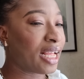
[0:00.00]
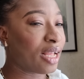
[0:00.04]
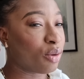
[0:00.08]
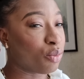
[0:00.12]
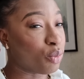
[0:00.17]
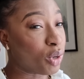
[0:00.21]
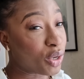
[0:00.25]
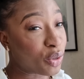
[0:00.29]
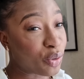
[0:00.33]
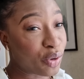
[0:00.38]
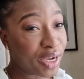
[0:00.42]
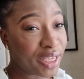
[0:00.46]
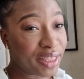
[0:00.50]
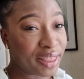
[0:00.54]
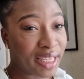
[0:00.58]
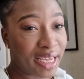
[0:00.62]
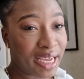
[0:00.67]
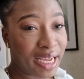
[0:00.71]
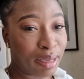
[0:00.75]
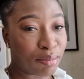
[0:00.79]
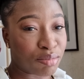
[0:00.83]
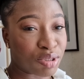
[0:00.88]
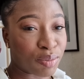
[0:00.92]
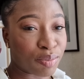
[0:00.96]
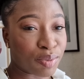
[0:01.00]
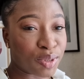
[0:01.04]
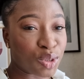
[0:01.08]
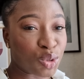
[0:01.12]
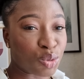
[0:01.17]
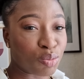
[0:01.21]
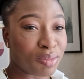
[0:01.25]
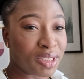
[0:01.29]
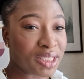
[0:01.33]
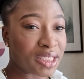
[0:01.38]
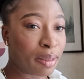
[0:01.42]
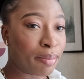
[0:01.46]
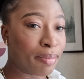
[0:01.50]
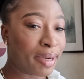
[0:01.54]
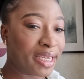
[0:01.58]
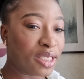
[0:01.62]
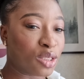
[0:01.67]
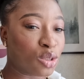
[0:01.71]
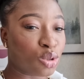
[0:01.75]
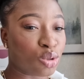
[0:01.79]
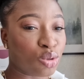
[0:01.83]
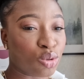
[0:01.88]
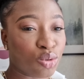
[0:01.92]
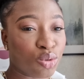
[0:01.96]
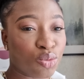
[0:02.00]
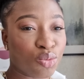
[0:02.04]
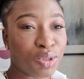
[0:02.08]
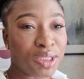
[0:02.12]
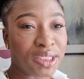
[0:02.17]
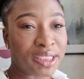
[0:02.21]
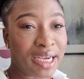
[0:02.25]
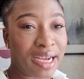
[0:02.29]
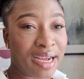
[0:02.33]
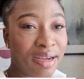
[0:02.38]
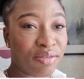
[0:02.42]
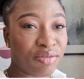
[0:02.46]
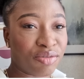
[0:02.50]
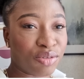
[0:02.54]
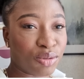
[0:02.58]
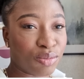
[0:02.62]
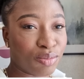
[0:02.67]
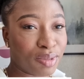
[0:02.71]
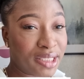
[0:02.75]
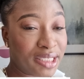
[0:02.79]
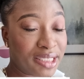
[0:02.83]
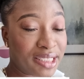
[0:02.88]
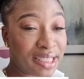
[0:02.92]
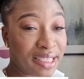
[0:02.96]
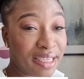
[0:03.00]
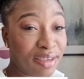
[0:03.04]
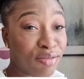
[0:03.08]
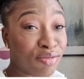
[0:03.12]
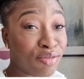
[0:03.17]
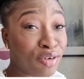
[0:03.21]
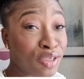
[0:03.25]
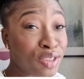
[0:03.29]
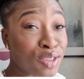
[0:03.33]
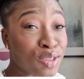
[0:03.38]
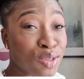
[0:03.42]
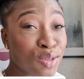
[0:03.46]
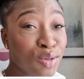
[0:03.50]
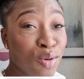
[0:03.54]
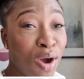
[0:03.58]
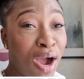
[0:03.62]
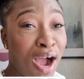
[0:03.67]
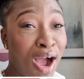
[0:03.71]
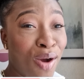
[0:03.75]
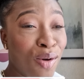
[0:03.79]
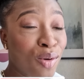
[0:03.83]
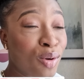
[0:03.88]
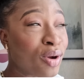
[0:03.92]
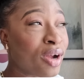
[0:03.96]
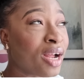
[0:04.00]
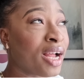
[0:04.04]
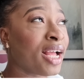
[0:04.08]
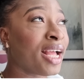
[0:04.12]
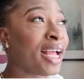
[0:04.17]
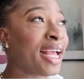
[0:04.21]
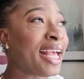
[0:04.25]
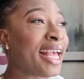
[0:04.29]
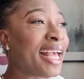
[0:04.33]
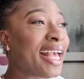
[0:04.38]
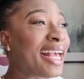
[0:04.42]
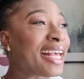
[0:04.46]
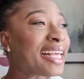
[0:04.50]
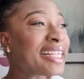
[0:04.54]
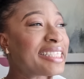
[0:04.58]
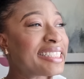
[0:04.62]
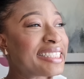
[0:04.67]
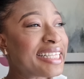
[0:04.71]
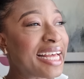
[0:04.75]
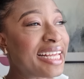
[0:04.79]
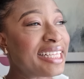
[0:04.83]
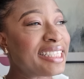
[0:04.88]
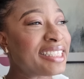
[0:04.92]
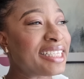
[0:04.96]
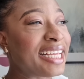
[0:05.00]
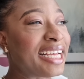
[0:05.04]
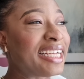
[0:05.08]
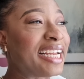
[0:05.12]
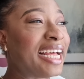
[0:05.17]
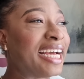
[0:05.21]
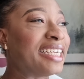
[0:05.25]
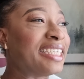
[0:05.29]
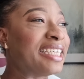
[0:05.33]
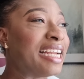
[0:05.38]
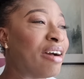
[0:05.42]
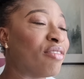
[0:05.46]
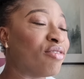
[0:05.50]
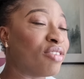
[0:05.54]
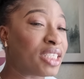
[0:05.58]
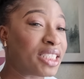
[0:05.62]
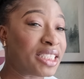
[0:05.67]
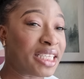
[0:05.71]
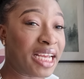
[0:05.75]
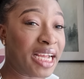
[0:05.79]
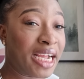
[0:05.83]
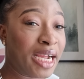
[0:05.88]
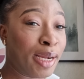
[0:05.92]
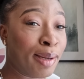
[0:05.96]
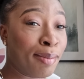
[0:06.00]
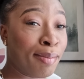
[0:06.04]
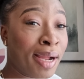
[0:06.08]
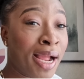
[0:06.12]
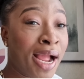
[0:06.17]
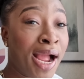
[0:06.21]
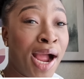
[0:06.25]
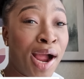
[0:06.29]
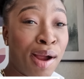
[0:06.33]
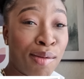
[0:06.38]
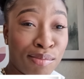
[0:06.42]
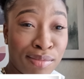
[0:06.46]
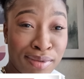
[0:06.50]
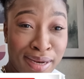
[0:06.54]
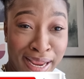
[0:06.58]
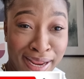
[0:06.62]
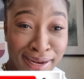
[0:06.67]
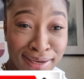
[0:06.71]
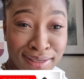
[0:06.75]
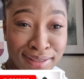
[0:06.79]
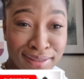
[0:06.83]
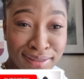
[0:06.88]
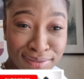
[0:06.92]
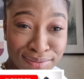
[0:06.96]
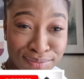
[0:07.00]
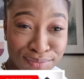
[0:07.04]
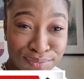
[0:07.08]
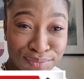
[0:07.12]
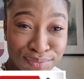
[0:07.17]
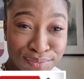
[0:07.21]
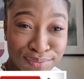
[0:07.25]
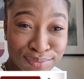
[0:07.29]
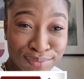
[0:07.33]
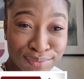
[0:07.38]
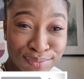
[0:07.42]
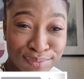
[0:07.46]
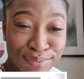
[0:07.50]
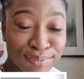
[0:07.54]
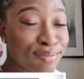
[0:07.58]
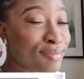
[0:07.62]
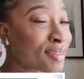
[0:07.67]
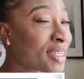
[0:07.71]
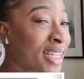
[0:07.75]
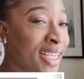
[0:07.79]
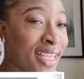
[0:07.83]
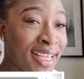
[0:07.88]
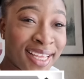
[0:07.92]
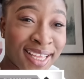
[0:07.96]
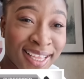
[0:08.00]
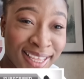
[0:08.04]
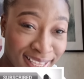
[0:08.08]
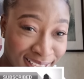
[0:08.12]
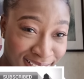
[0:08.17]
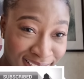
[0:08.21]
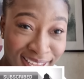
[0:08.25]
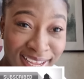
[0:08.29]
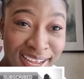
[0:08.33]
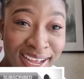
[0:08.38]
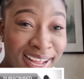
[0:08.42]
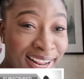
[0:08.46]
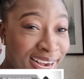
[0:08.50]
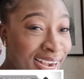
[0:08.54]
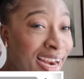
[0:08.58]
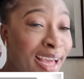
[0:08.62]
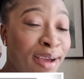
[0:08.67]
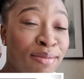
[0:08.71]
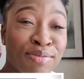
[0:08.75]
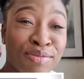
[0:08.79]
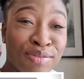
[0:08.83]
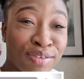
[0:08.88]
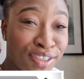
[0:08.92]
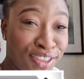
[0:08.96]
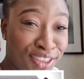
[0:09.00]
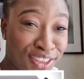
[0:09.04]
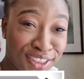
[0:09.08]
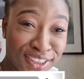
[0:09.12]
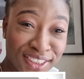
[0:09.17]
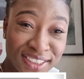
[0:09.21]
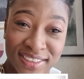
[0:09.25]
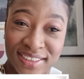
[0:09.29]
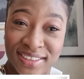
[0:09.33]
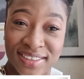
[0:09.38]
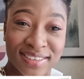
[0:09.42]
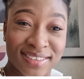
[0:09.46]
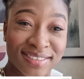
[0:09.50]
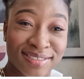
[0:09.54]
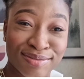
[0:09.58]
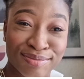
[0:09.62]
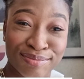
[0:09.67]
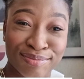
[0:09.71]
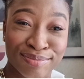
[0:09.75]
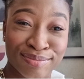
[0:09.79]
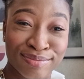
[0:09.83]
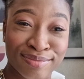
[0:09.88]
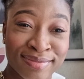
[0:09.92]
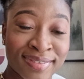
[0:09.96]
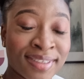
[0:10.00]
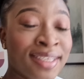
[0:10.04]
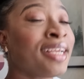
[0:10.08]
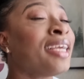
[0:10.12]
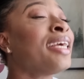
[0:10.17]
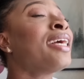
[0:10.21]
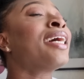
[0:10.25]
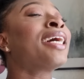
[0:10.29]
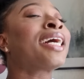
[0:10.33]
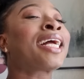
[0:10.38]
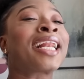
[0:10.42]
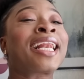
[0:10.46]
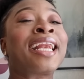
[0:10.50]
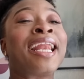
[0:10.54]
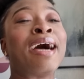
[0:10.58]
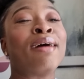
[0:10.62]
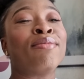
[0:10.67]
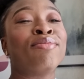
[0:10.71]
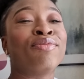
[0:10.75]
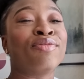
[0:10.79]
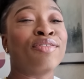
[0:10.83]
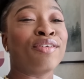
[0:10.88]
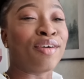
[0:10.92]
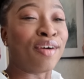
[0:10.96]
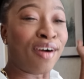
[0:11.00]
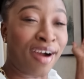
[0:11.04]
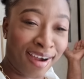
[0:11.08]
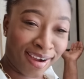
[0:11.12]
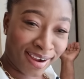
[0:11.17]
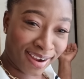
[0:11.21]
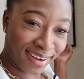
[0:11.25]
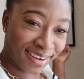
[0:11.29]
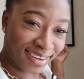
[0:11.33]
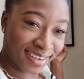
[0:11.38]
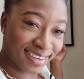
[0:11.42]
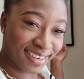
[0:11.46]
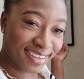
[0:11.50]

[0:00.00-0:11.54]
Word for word: we're going there. I'm supposed to meet her by two, which I have a few minutes left. For you to know how excited and nervous I am, I'm early. Clap for she clap for ah